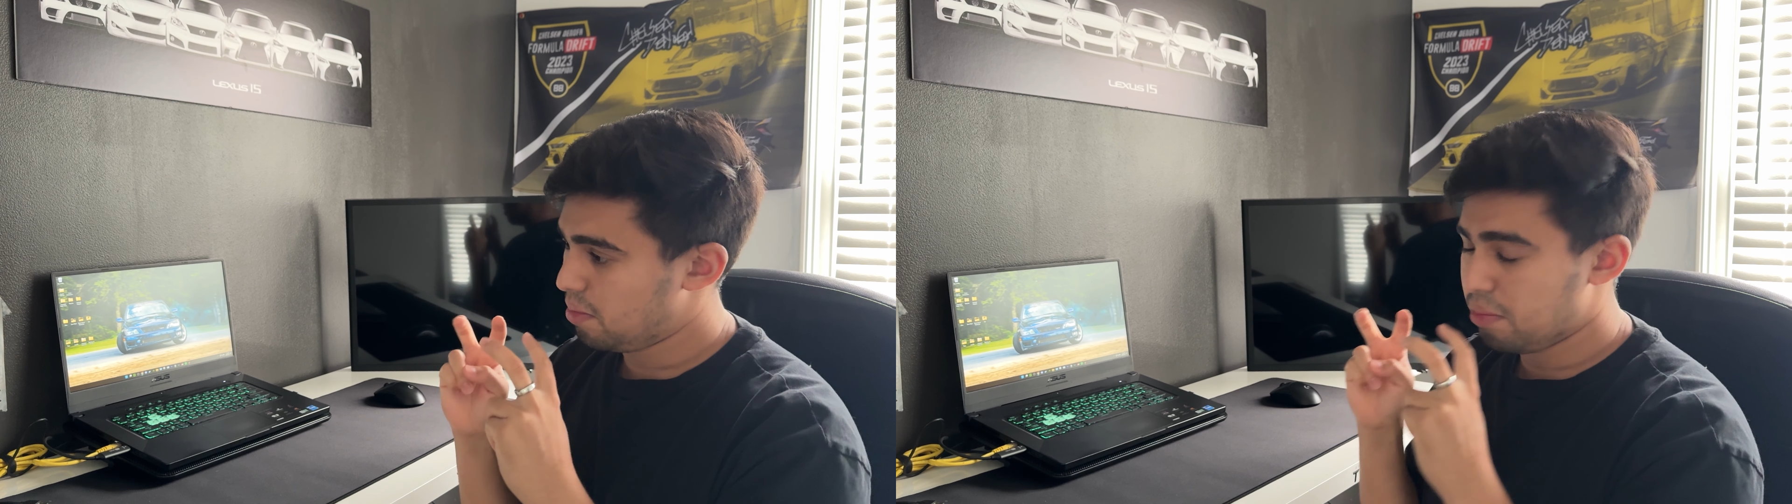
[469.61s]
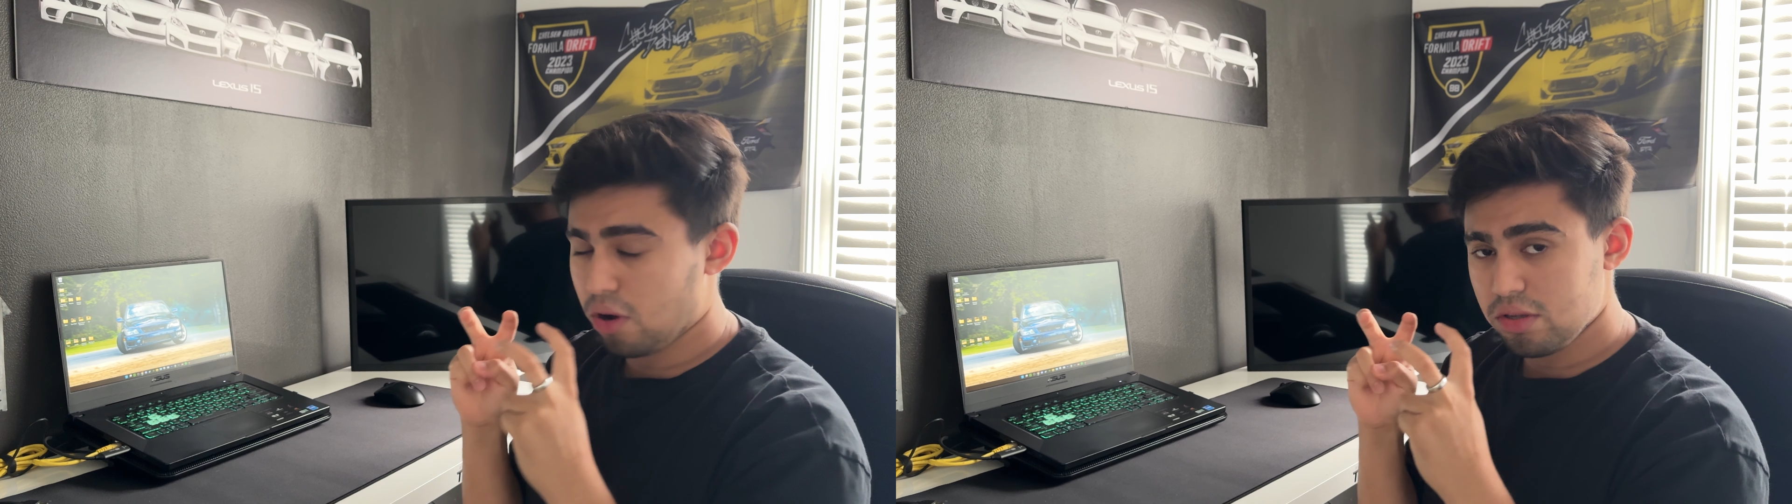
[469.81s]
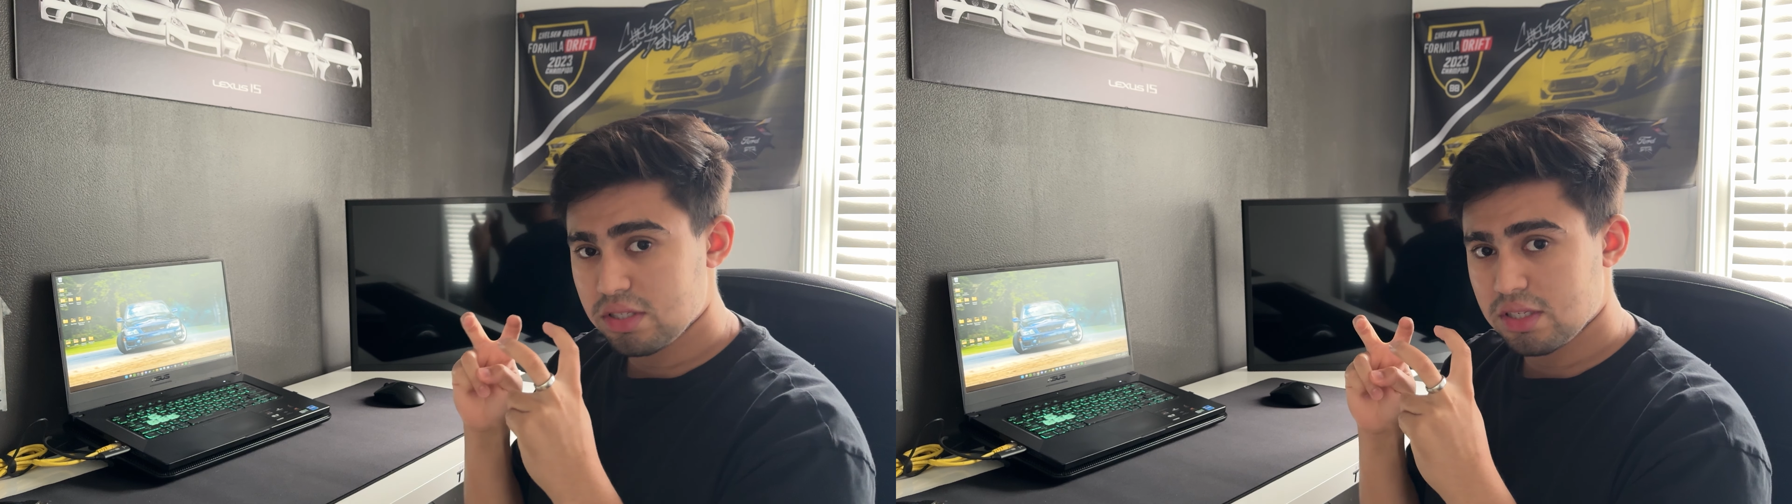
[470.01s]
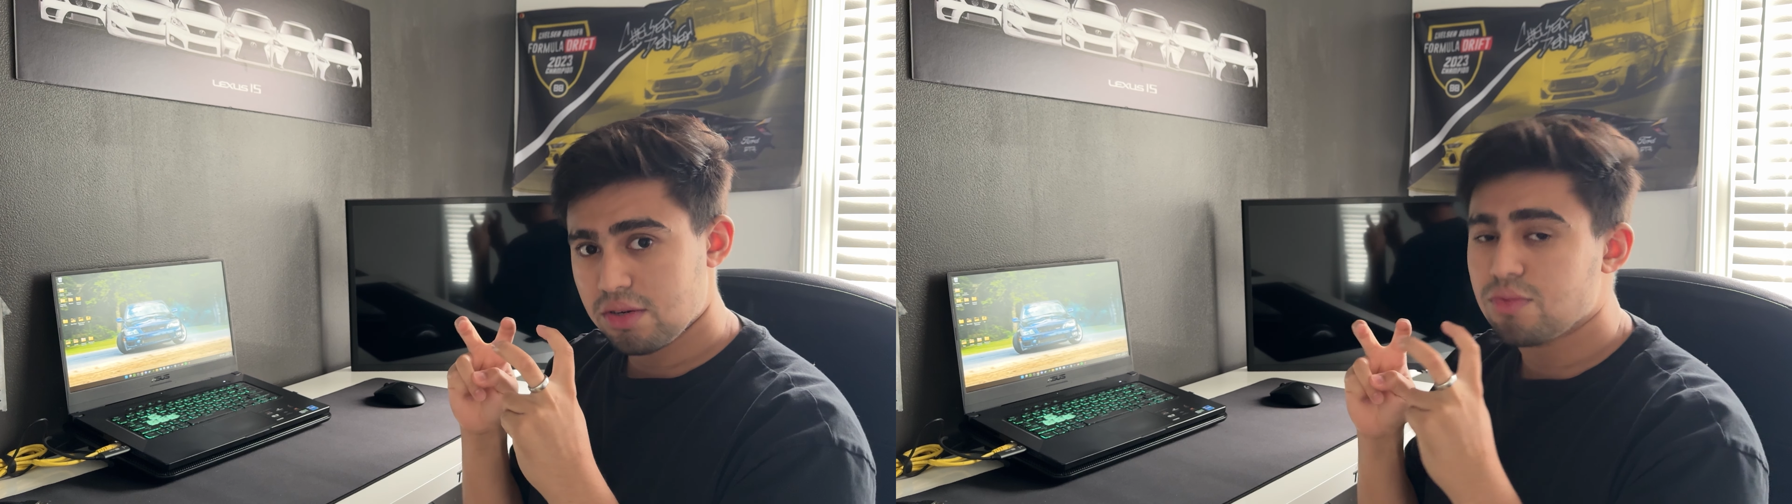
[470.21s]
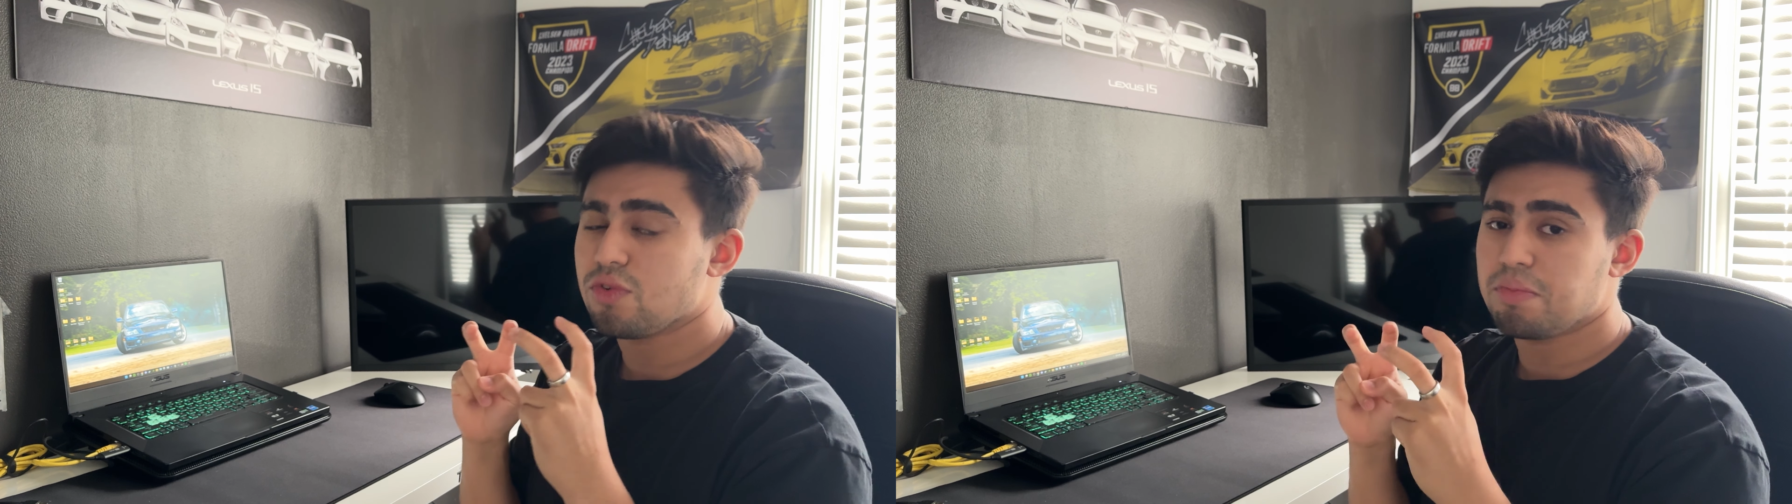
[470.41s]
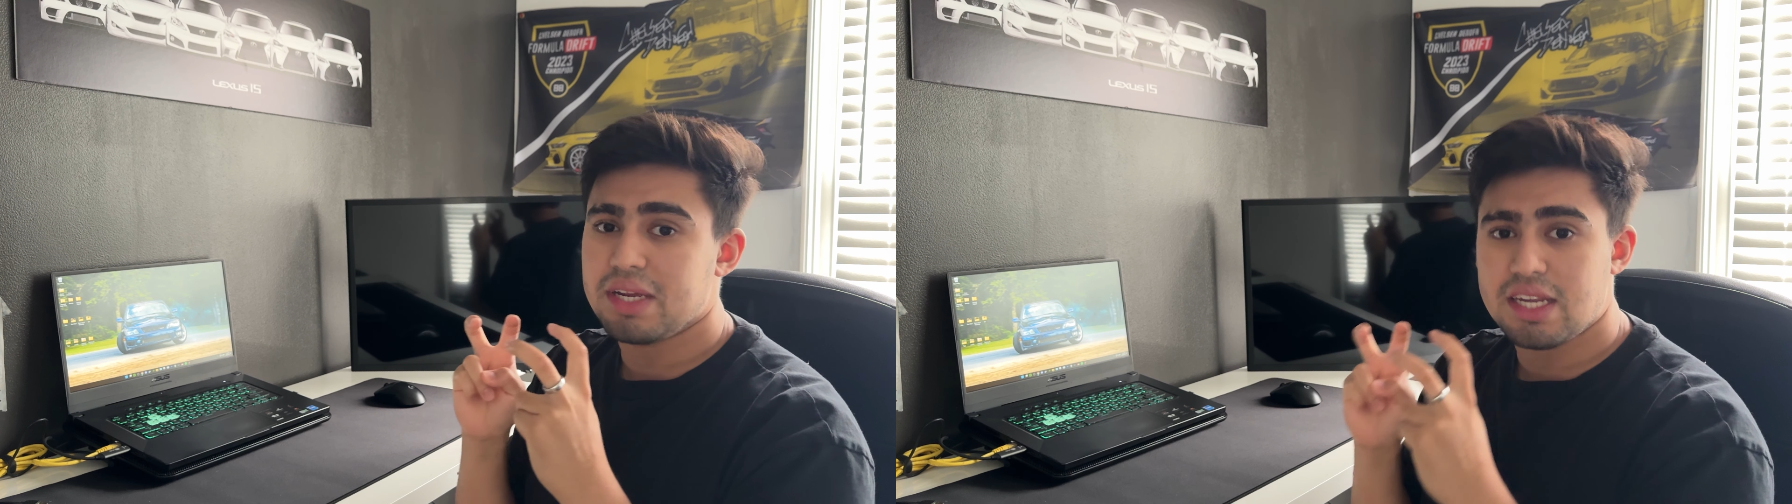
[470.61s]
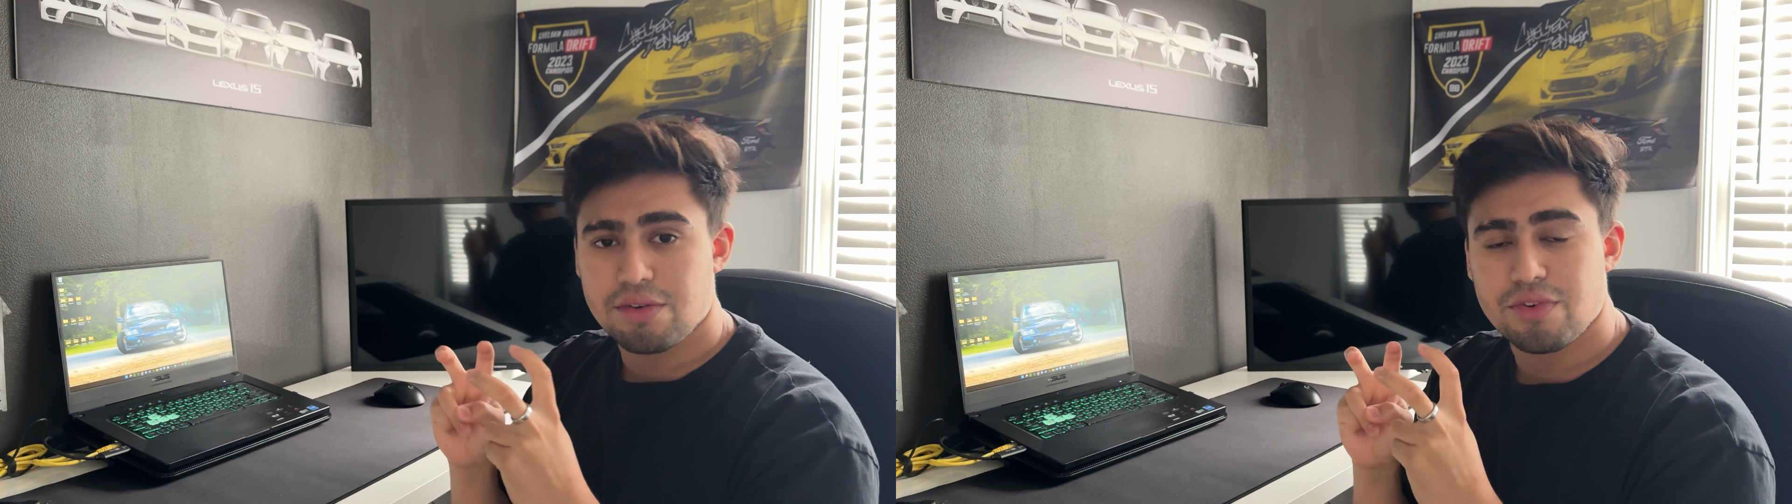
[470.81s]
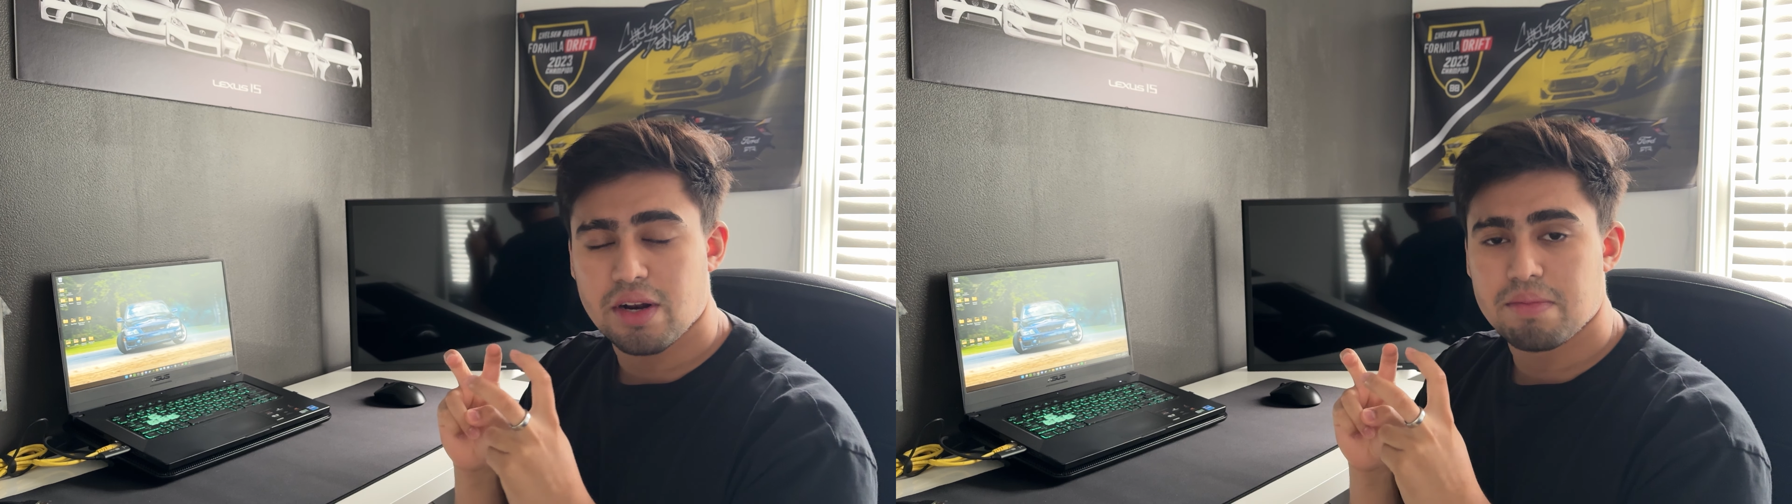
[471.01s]
bolts will be
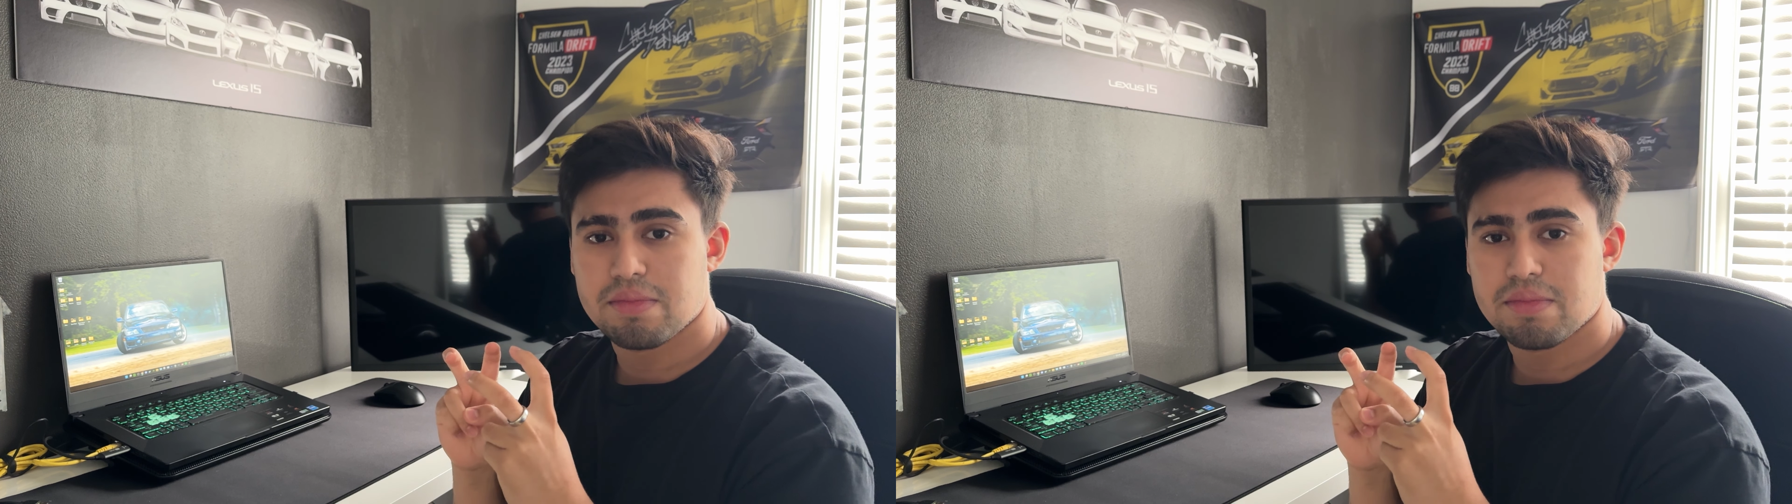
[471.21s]
different.